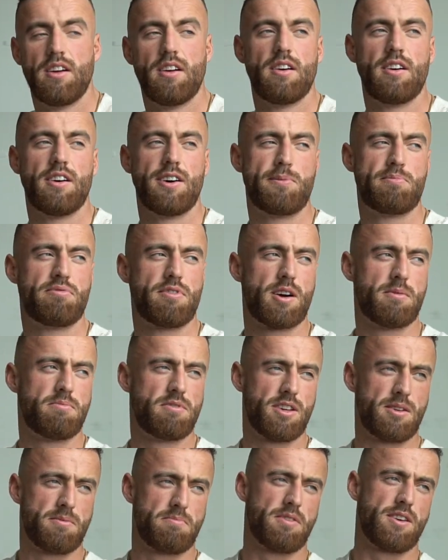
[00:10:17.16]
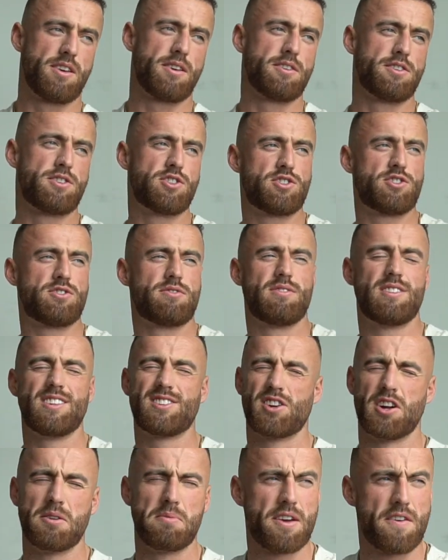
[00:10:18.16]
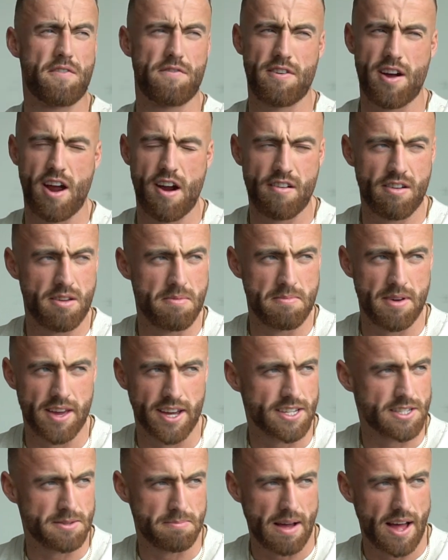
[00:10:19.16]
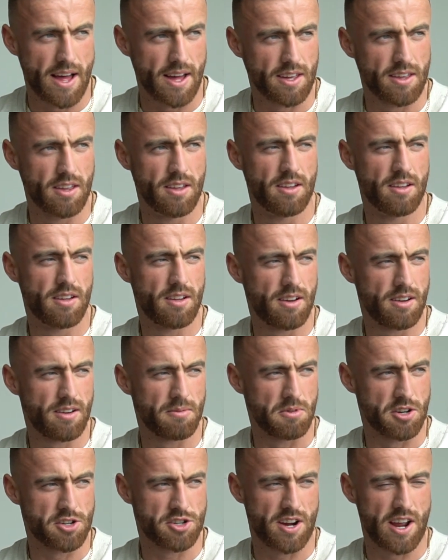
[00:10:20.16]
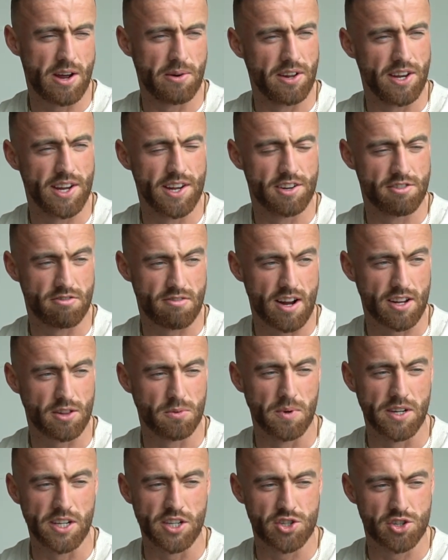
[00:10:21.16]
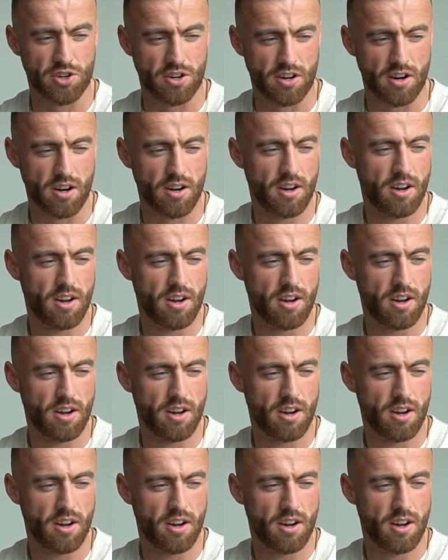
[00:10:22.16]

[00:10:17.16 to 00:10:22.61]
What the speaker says: It's going to be a very mixed bag. I'm not sure how they'd interact with each other.